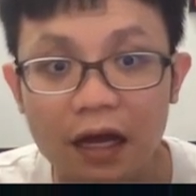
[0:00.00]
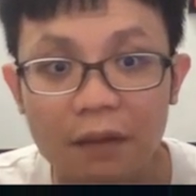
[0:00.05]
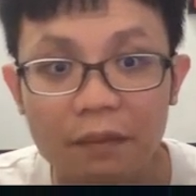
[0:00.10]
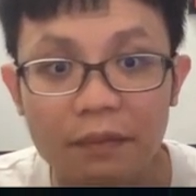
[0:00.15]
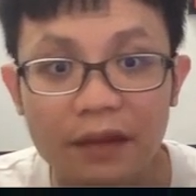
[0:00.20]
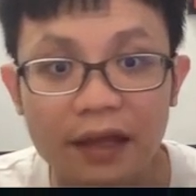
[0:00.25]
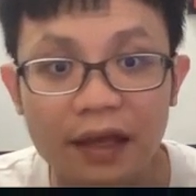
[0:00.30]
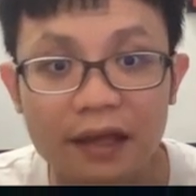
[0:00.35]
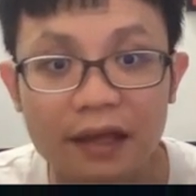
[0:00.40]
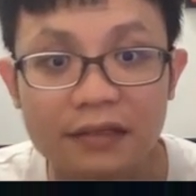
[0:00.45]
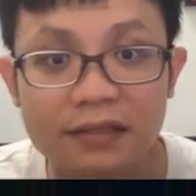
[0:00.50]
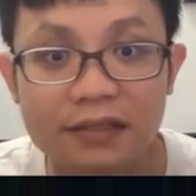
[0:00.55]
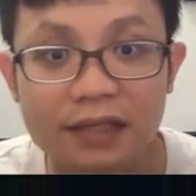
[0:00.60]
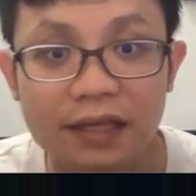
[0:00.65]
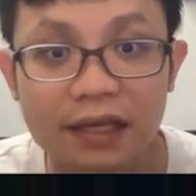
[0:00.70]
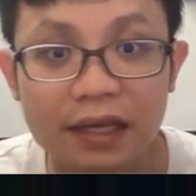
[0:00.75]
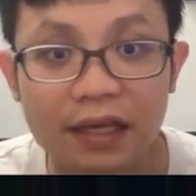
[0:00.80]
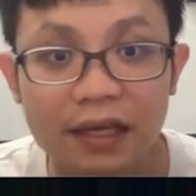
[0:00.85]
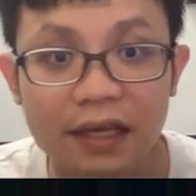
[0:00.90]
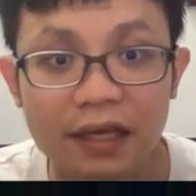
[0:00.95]
they
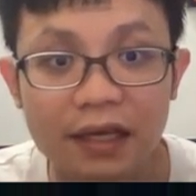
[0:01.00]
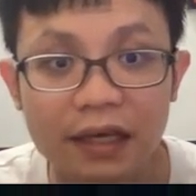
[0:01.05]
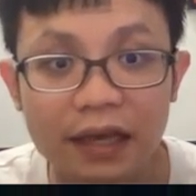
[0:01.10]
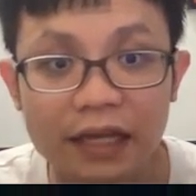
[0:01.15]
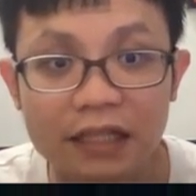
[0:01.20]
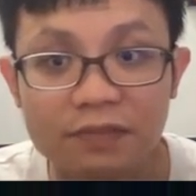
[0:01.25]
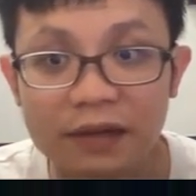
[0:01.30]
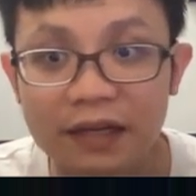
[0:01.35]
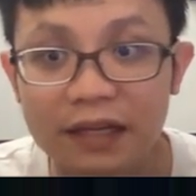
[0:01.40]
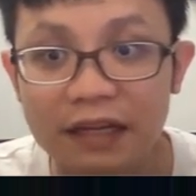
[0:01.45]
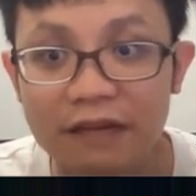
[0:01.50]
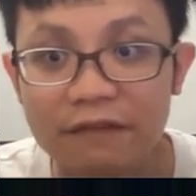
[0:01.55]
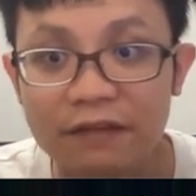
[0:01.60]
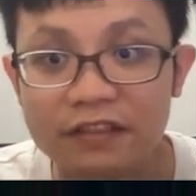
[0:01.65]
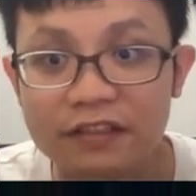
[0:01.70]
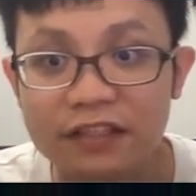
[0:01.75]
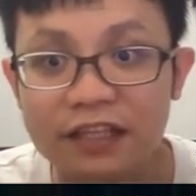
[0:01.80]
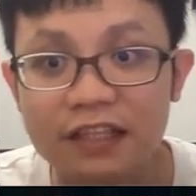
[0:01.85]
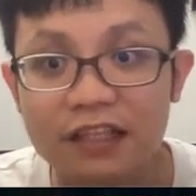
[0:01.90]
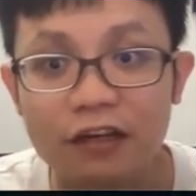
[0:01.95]
say experiment
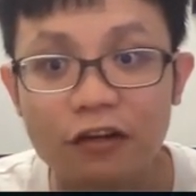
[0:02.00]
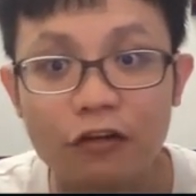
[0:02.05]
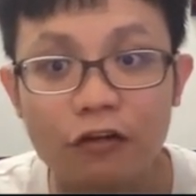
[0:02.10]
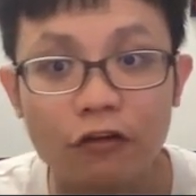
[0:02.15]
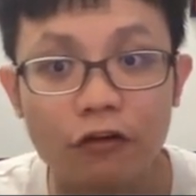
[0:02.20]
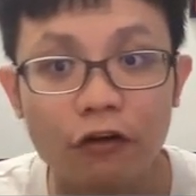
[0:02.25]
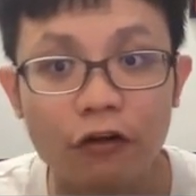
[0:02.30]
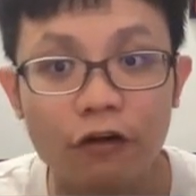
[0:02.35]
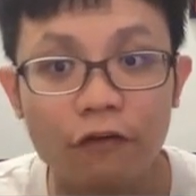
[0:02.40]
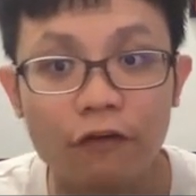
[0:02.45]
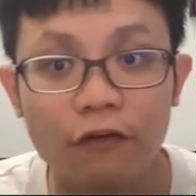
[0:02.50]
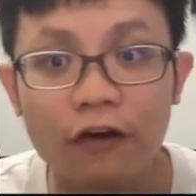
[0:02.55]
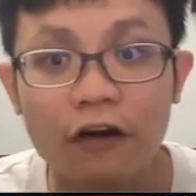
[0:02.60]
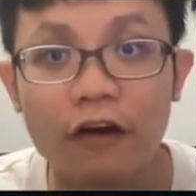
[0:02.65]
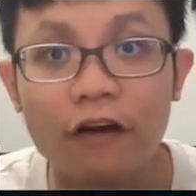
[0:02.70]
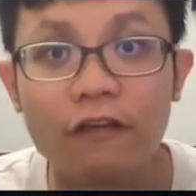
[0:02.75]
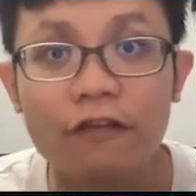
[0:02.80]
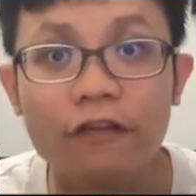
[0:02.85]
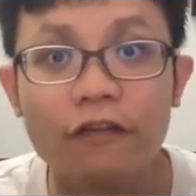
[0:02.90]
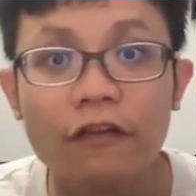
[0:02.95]
investigate the growth
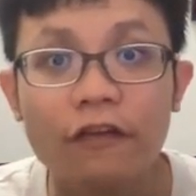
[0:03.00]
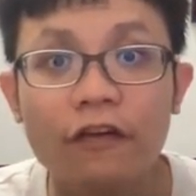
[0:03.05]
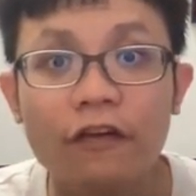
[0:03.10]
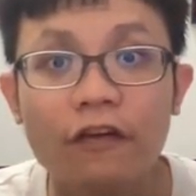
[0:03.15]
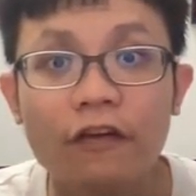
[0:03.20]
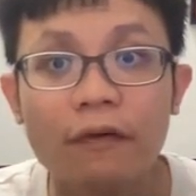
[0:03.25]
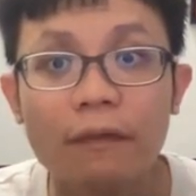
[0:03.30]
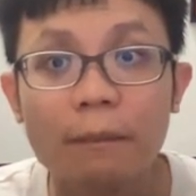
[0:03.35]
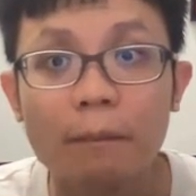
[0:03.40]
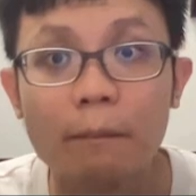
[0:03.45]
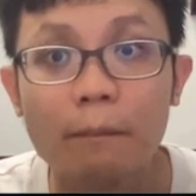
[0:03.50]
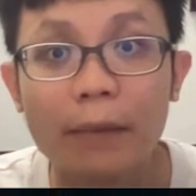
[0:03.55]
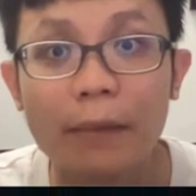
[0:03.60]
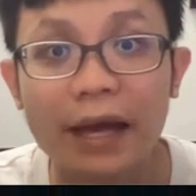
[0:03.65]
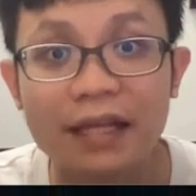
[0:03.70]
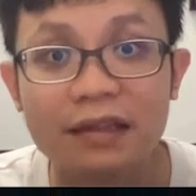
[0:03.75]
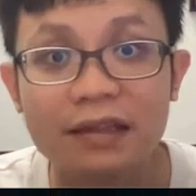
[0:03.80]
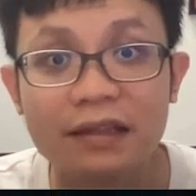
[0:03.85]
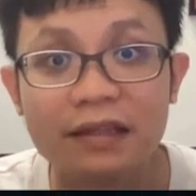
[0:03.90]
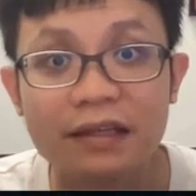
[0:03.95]
of
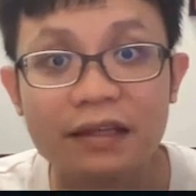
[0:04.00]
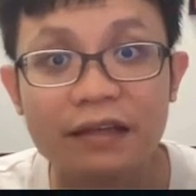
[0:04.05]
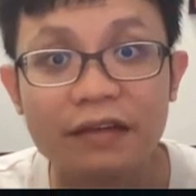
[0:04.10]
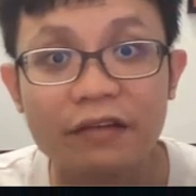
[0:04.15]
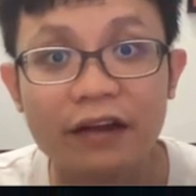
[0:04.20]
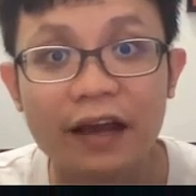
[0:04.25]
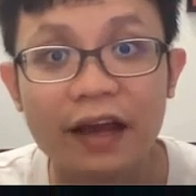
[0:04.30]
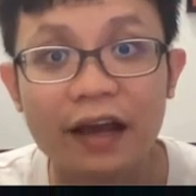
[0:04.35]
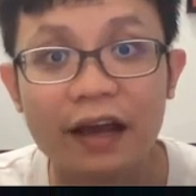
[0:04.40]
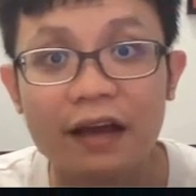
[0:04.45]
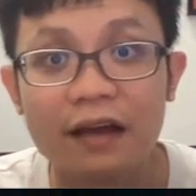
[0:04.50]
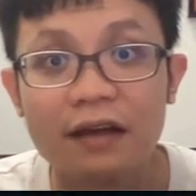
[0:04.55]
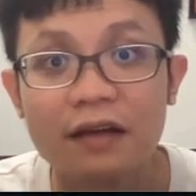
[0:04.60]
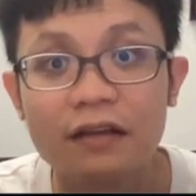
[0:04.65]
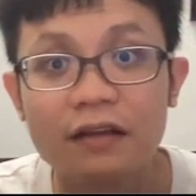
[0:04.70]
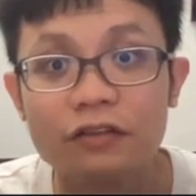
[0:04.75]
bacteria.